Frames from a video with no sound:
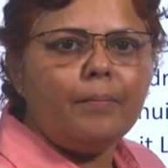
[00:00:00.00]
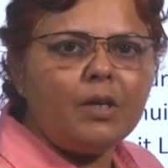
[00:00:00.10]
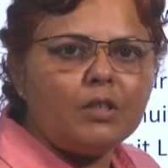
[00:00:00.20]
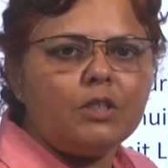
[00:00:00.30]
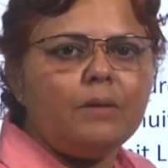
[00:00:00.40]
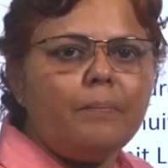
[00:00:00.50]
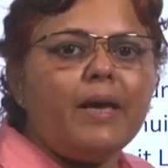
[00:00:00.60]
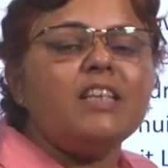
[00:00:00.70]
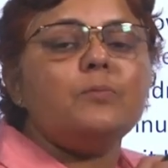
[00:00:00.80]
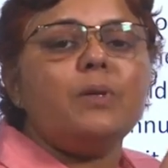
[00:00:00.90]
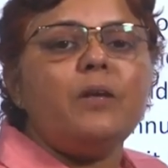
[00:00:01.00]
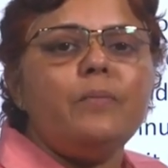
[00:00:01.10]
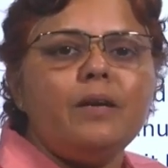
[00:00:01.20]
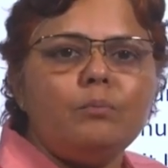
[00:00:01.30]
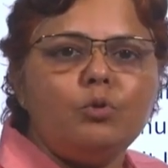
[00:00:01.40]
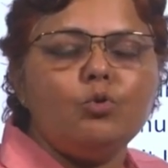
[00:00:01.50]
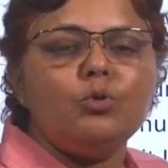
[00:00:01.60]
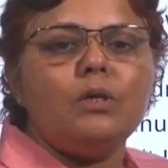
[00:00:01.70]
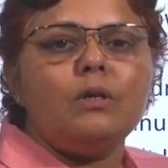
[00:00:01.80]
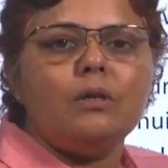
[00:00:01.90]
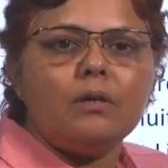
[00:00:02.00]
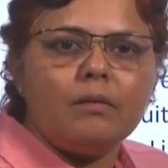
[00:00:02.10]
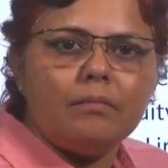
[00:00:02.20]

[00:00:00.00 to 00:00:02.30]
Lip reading: person pays premium to the